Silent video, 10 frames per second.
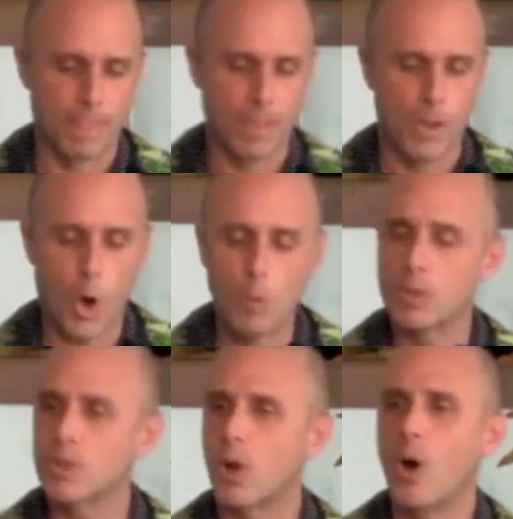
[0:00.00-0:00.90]

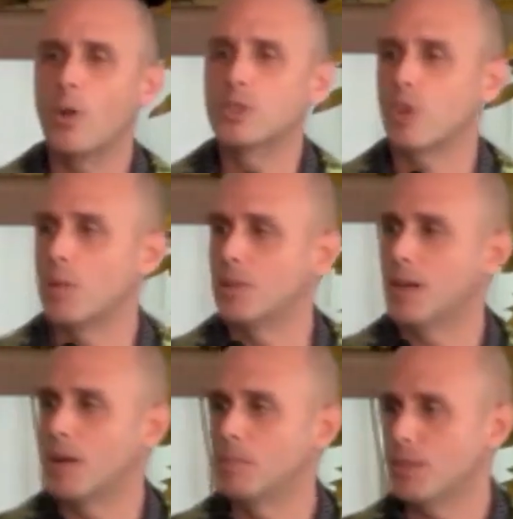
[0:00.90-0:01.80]
Almost all trouble
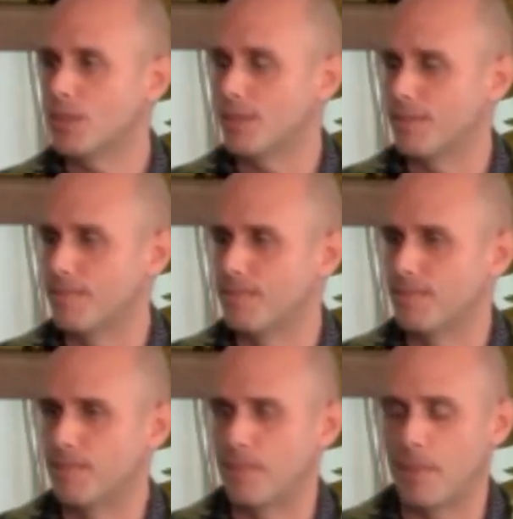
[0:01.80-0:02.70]
comes
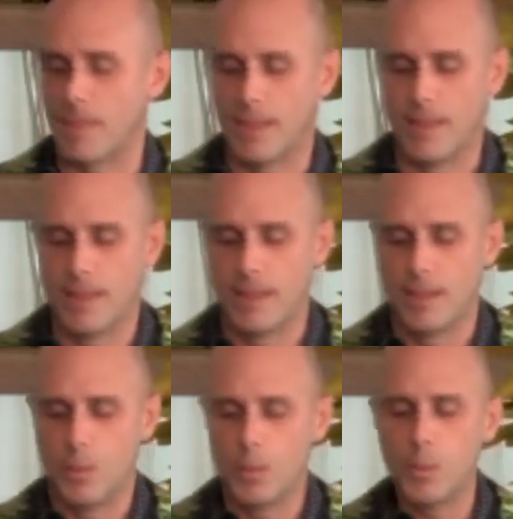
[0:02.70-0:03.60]

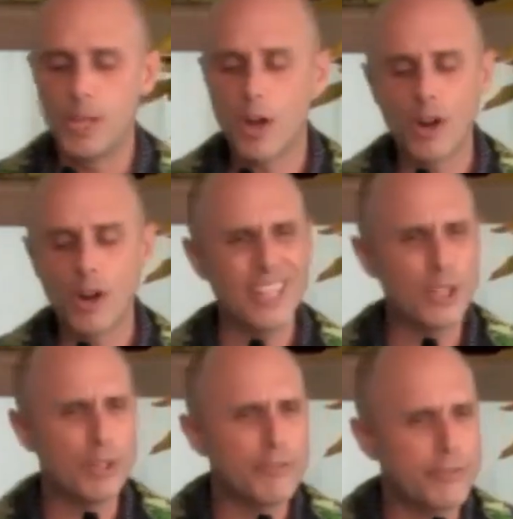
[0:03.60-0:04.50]
when we are
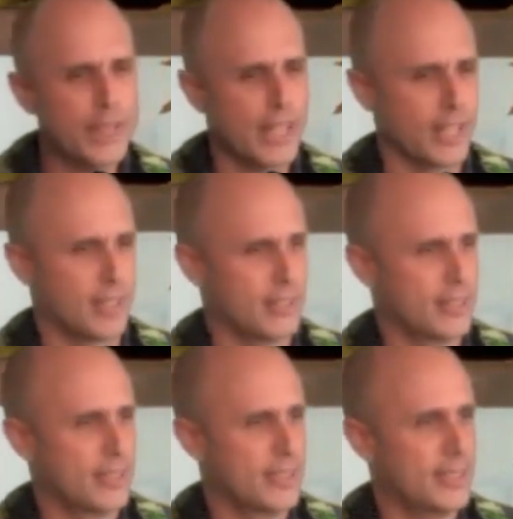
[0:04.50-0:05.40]
ill-fitting
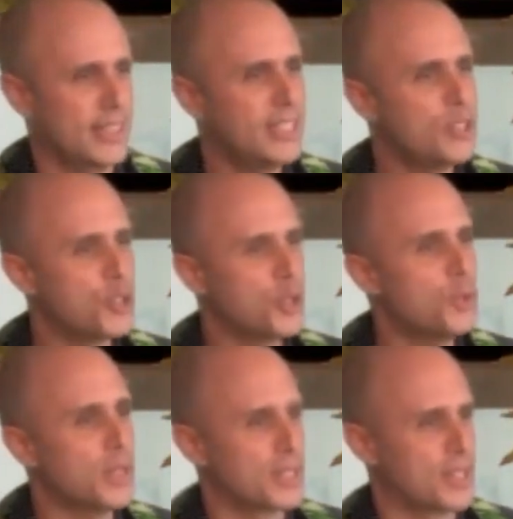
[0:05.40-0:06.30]
into
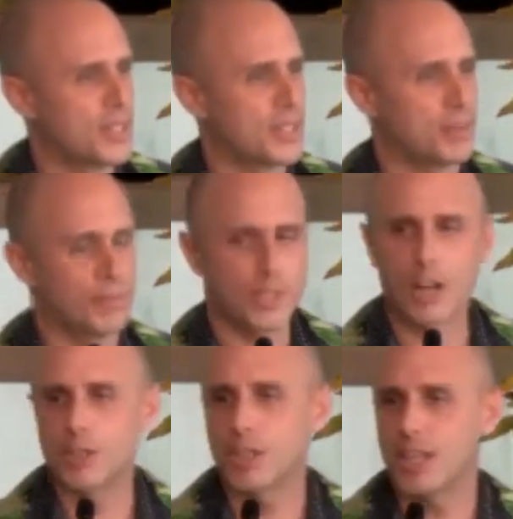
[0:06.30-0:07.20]
a system.
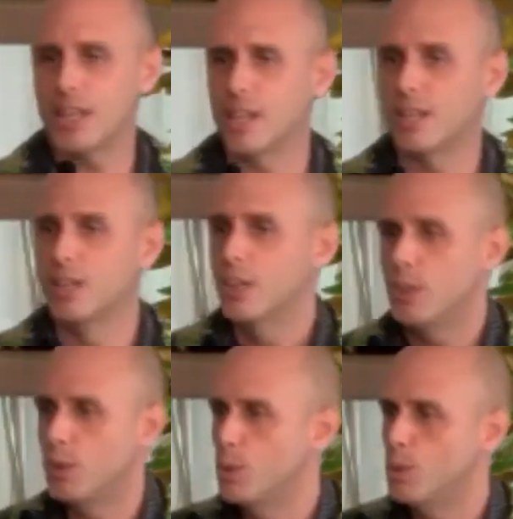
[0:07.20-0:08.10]
Dr. King
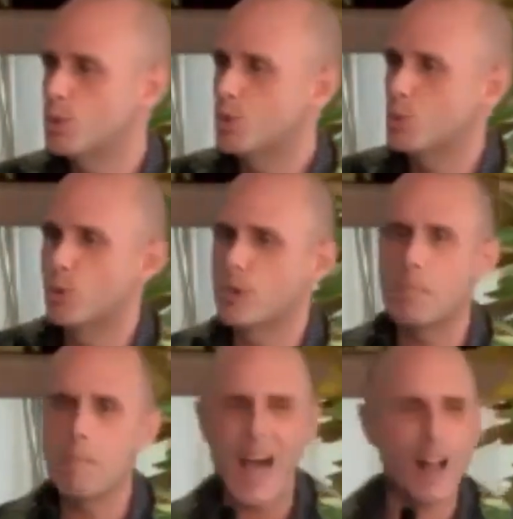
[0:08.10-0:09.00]
used the word
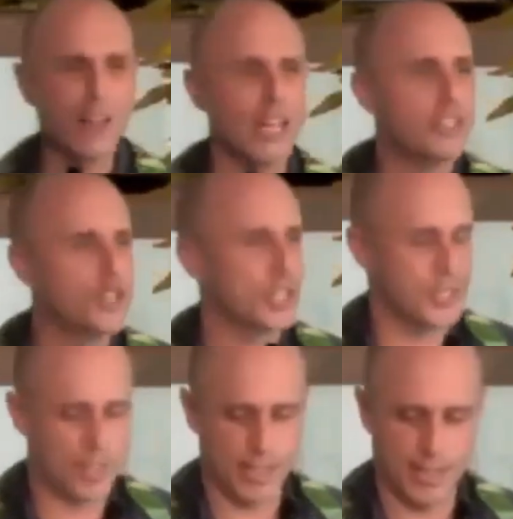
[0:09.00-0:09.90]
maladjusted.